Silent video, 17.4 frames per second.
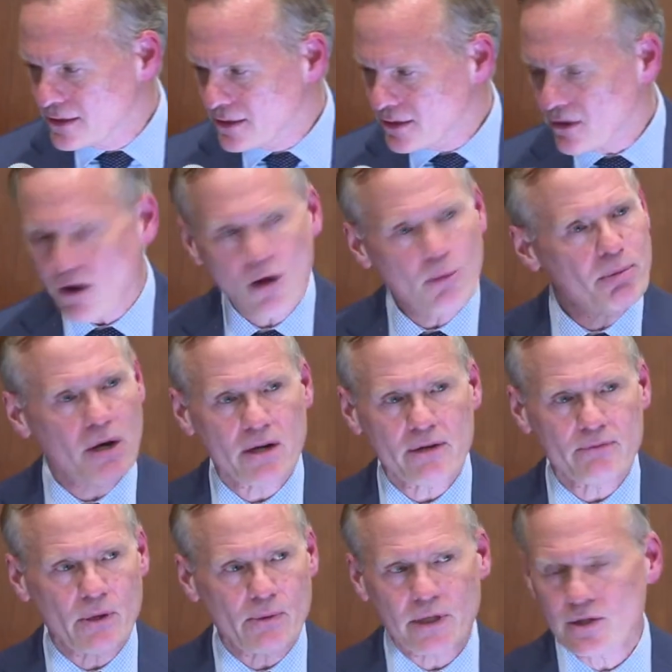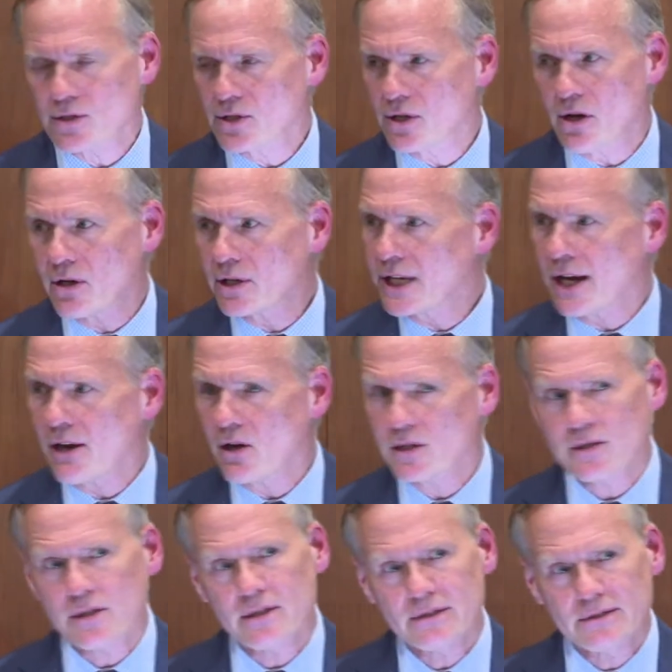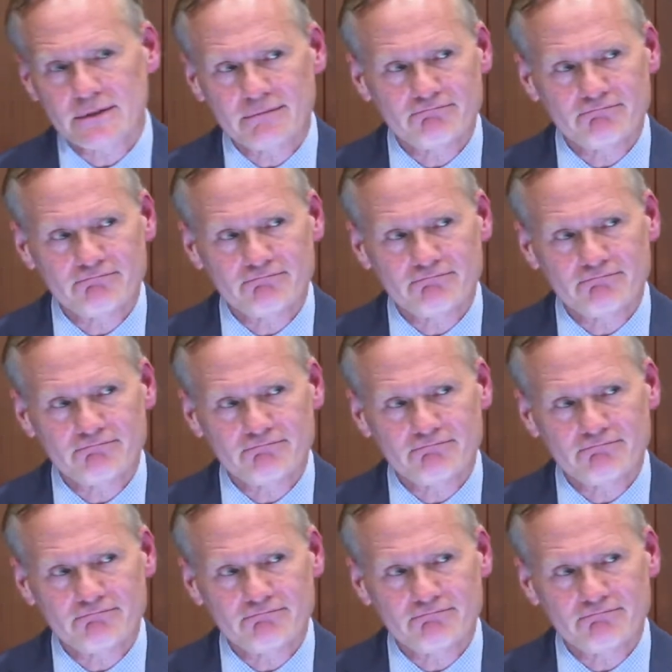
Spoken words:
are all part of what we used to call character.